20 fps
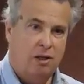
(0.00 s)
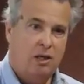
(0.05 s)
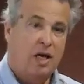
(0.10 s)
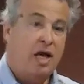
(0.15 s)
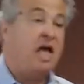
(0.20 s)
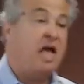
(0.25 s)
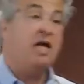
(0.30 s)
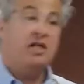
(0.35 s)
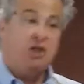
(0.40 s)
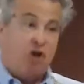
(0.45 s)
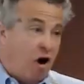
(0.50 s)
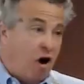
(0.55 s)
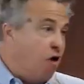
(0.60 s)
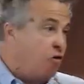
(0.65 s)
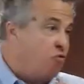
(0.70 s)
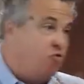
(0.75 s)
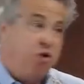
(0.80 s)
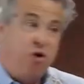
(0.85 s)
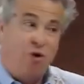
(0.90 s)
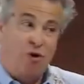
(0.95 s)
It's
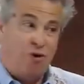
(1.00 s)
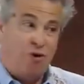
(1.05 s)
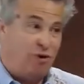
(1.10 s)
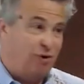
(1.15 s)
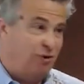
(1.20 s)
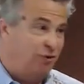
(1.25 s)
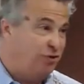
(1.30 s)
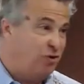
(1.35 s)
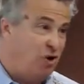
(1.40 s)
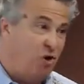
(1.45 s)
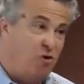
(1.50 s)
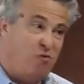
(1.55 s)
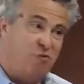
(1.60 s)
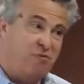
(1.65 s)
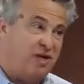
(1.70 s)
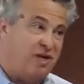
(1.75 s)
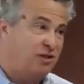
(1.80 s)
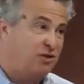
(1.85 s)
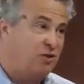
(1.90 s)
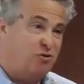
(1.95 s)
our world. Don't
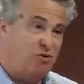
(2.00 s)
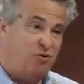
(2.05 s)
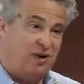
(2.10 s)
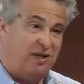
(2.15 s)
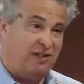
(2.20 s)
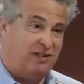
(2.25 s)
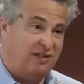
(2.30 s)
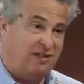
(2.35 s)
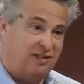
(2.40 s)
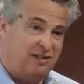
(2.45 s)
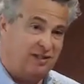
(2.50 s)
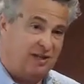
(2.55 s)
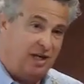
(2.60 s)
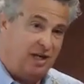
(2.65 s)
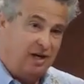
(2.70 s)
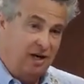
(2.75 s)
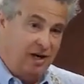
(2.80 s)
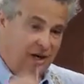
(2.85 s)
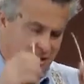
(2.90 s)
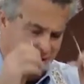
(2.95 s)
be so quick to
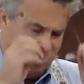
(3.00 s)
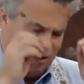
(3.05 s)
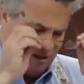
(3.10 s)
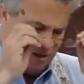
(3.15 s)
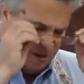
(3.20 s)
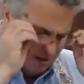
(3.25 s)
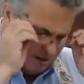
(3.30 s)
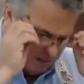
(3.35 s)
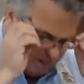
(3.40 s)
say, Oh